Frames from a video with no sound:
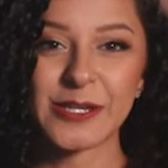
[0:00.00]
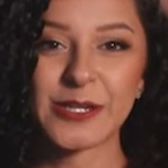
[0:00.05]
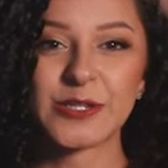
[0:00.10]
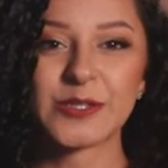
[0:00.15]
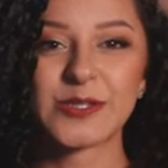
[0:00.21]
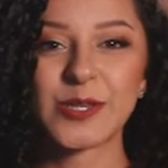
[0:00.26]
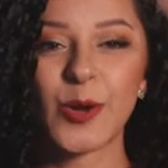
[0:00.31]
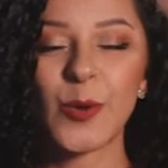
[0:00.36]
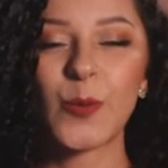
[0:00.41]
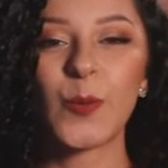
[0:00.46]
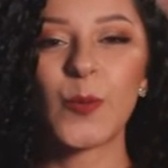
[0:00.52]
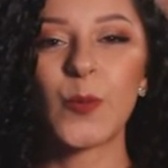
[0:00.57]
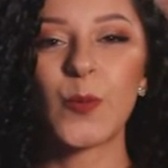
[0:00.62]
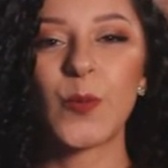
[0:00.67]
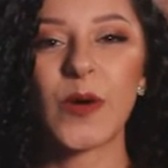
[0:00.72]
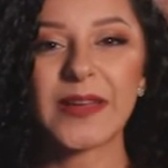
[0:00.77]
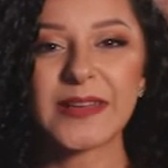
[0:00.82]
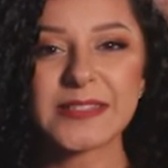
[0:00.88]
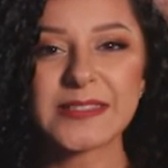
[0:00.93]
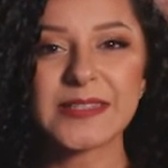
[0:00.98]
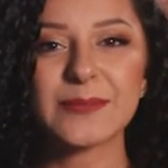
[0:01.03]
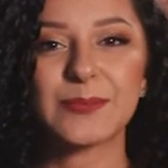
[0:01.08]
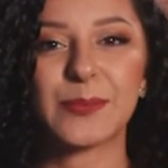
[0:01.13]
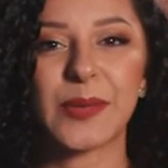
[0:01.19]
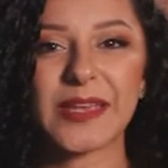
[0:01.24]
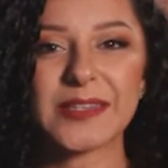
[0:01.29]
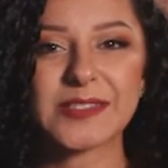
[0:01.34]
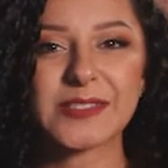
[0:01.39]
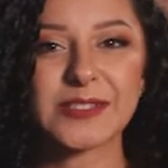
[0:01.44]
So when is it
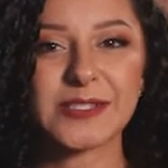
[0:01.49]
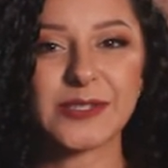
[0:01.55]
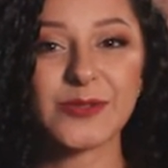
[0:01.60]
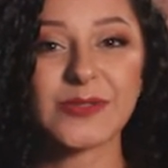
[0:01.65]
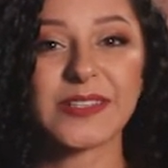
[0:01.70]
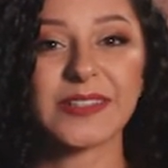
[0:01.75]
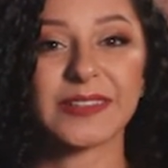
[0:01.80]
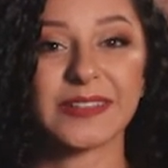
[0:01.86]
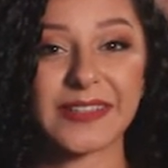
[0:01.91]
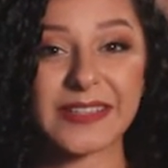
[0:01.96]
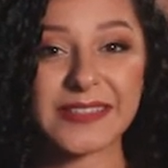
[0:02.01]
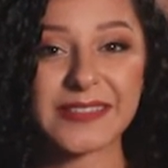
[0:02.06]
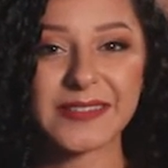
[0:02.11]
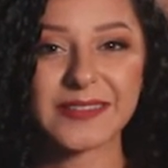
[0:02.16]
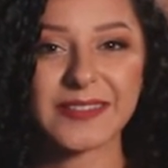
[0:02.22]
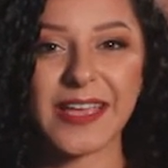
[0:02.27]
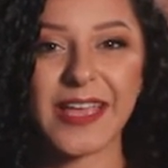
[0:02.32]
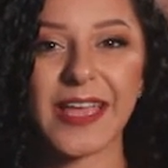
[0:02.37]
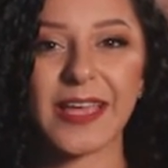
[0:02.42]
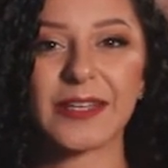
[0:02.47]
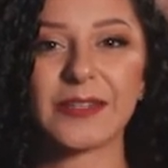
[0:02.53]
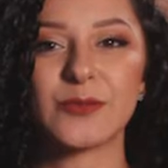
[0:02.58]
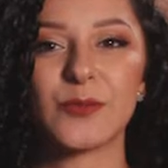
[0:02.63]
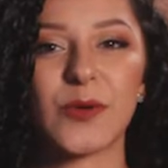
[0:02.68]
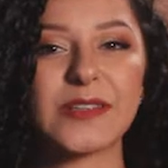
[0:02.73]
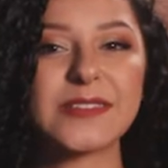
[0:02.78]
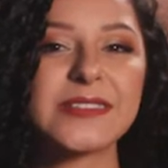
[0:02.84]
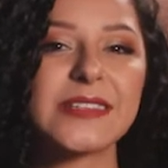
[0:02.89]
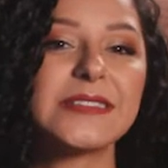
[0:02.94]
best to use a list, and
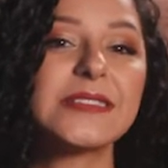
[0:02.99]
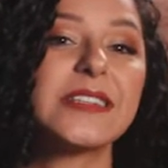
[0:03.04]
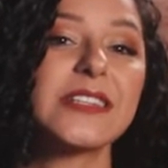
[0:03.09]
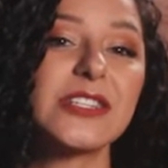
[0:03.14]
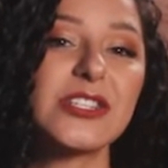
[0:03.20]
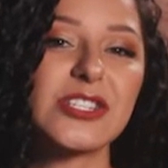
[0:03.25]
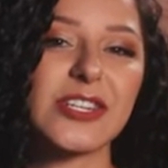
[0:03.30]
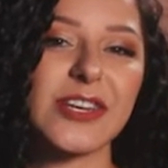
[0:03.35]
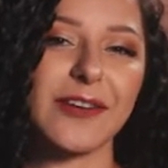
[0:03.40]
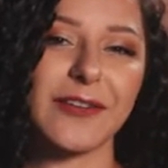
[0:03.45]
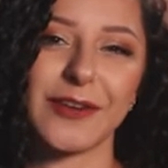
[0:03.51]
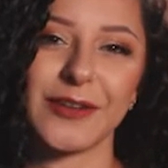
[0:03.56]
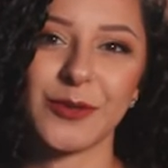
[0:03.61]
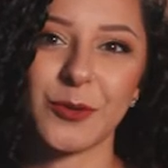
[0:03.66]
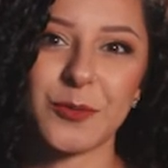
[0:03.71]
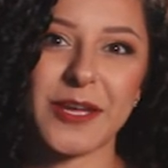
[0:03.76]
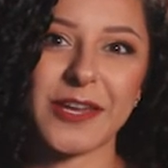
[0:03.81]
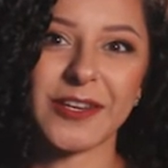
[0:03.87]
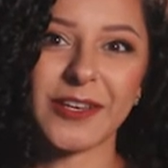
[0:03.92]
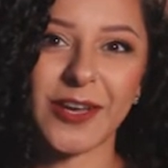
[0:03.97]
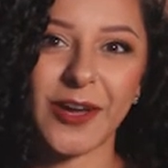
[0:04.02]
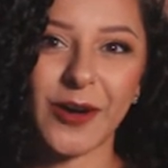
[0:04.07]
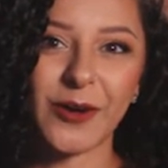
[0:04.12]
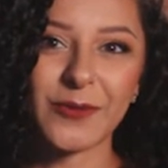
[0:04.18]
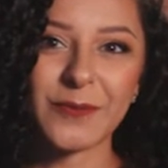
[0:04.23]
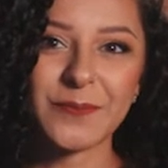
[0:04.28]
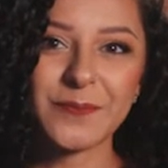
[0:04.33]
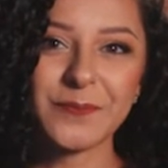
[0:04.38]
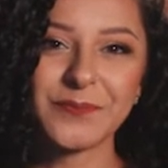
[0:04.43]
when's a dictionary the way to
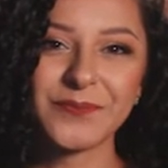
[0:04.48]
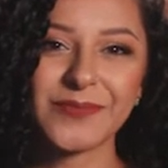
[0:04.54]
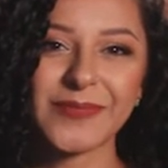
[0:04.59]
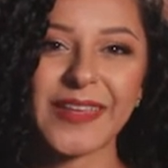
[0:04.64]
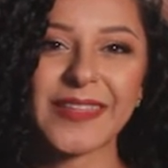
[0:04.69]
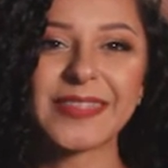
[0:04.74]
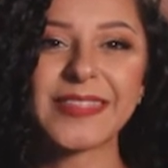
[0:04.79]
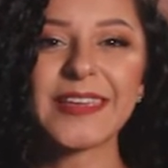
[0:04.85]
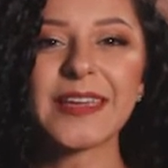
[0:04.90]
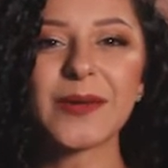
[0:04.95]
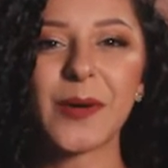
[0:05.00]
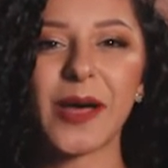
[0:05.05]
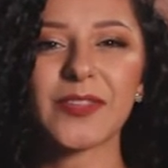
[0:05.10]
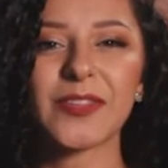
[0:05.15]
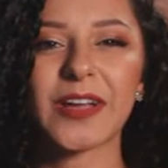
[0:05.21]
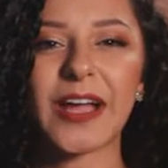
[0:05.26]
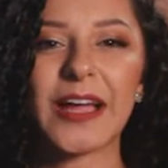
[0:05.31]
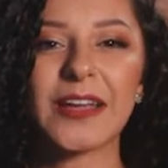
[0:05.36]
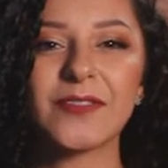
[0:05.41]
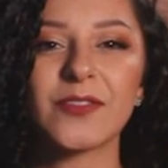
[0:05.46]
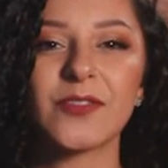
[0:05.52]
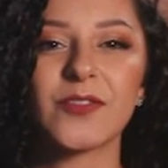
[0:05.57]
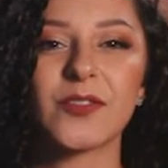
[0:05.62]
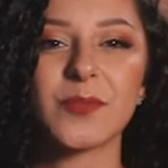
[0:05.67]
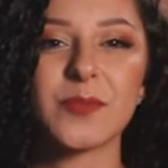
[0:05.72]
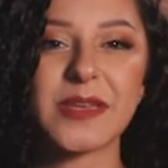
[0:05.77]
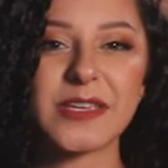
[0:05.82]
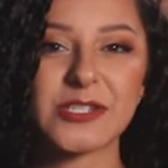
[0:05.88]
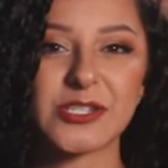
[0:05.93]
go? Think about the kind of
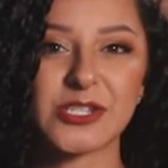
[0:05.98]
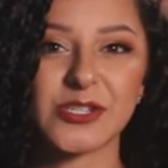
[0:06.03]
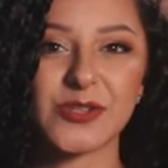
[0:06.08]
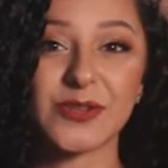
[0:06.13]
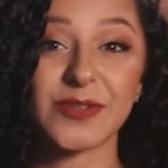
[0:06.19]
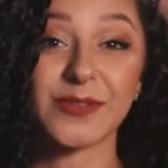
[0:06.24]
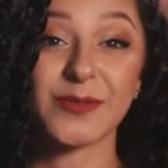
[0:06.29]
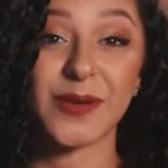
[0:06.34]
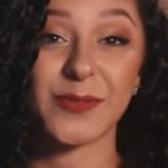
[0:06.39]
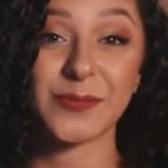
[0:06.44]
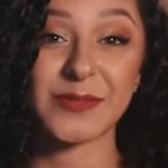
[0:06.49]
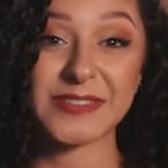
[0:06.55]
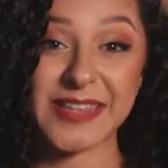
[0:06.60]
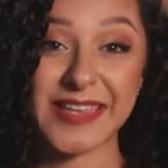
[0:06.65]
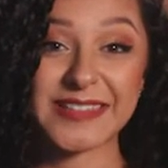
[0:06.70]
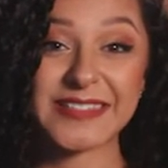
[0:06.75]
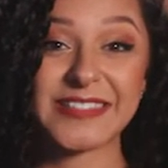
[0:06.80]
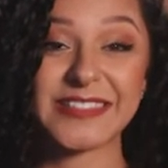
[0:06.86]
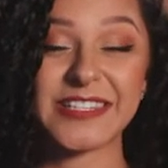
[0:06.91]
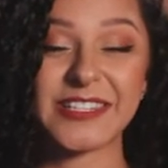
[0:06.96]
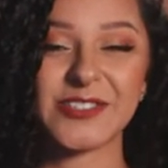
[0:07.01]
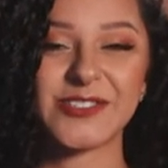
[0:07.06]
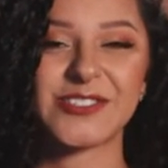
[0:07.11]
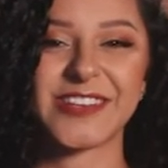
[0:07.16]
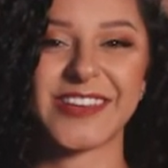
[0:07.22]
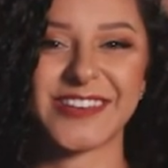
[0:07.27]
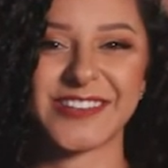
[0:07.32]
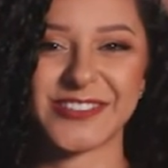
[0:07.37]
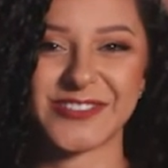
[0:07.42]
information you can represent in each
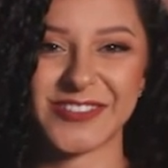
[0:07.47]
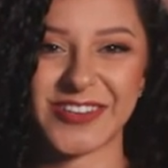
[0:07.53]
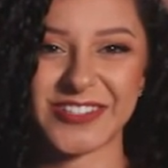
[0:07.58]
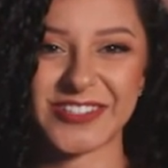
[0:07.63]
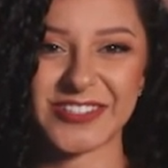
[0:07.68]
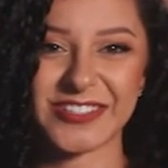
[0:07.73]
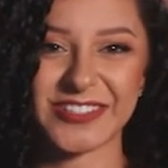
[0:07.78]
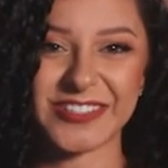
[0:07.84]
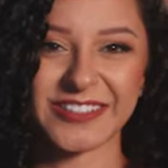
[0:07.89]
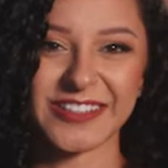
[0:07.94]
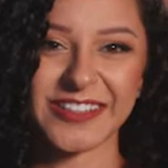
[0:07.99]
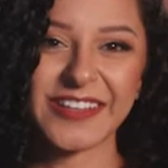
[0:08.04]
data structure.